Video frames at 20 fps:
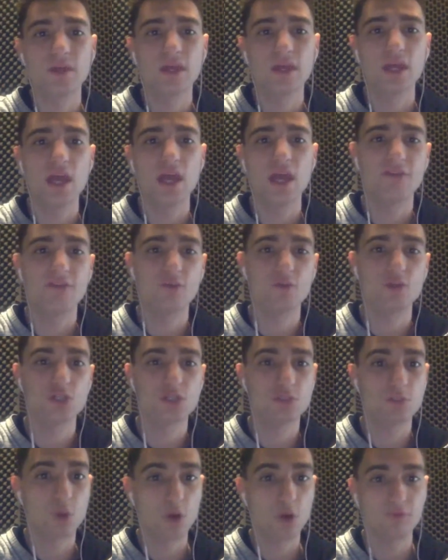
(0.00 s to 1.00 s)
if it was
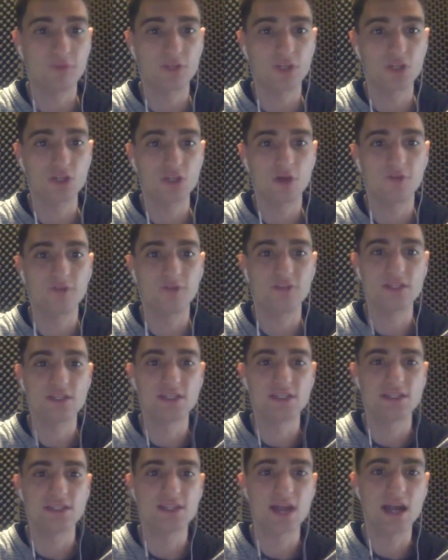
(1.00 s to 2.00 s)
smart for the Dolphins to
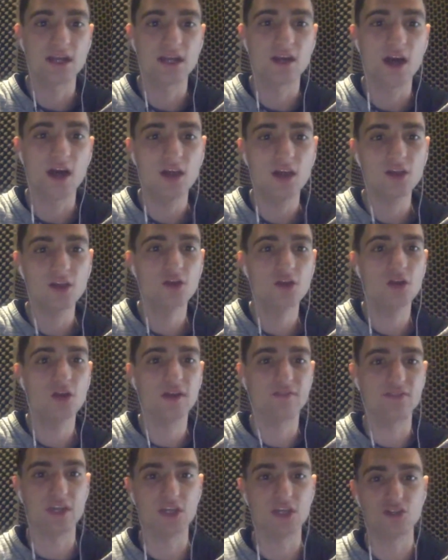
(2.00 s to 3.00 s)
sign Cutler, if
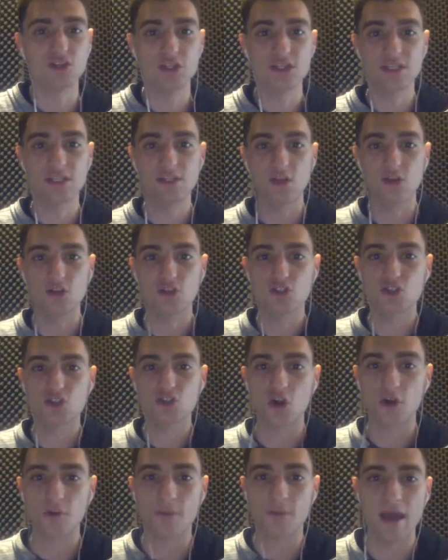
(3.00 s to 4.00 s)
they should still
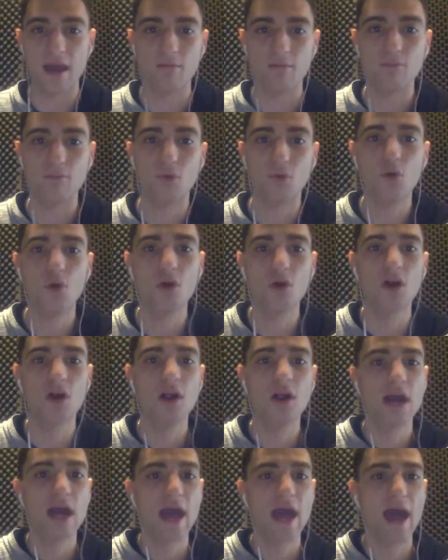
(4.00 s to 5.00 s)
start Matt Moore,
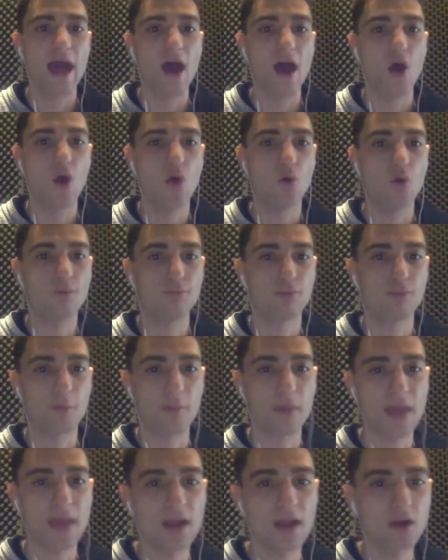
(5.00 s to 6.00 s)
how
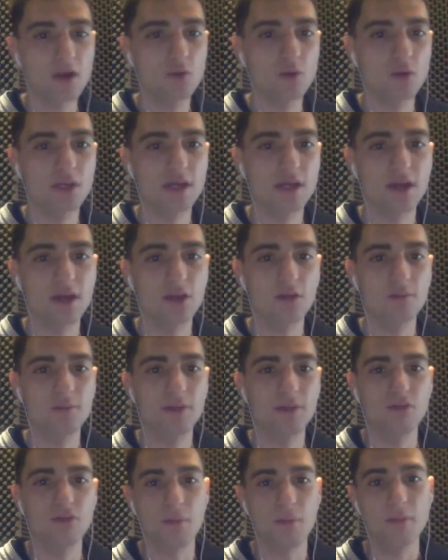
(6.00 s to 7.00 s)
prepared would Cutler be?
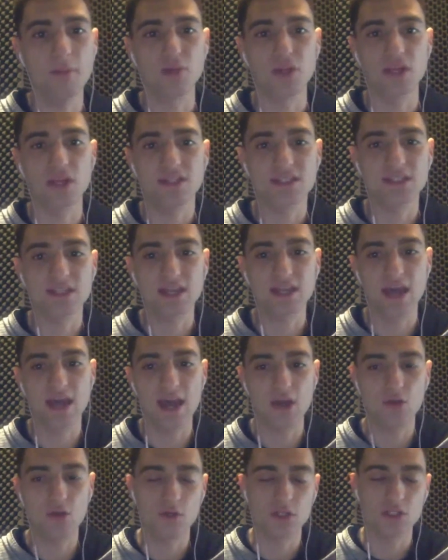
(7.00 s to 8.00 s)
Remember, this is a guy
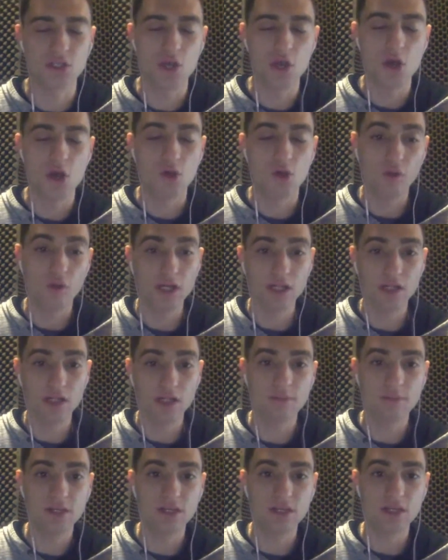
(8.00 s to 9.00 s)
who was ready to
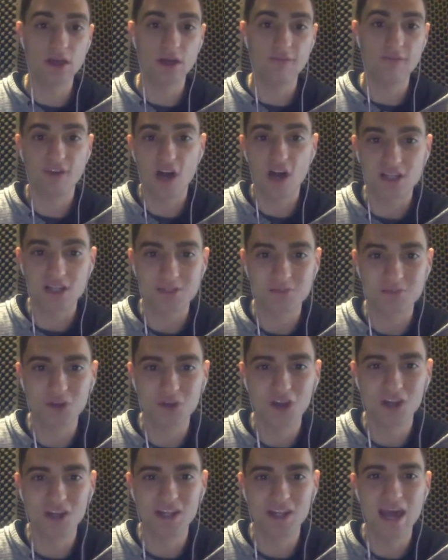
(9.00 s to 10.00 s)
be a Fox
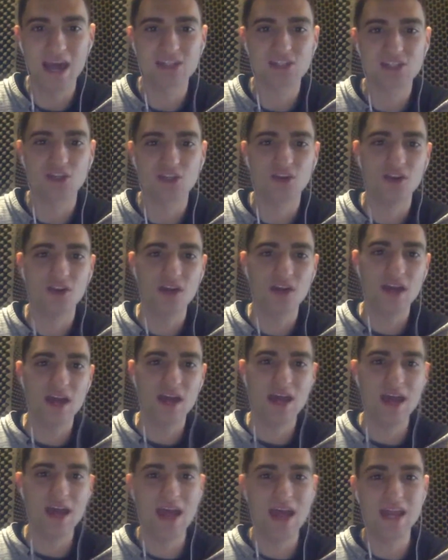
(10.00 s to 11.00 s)
broadcaster,
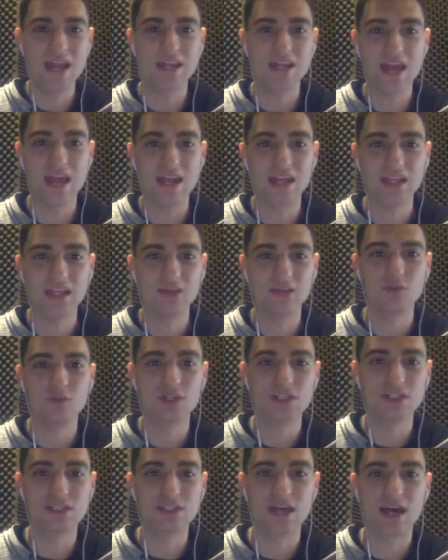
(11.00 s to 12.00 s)
and then he
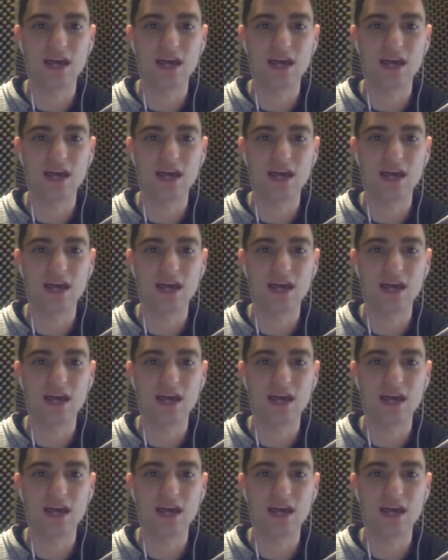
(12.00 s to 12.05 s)
was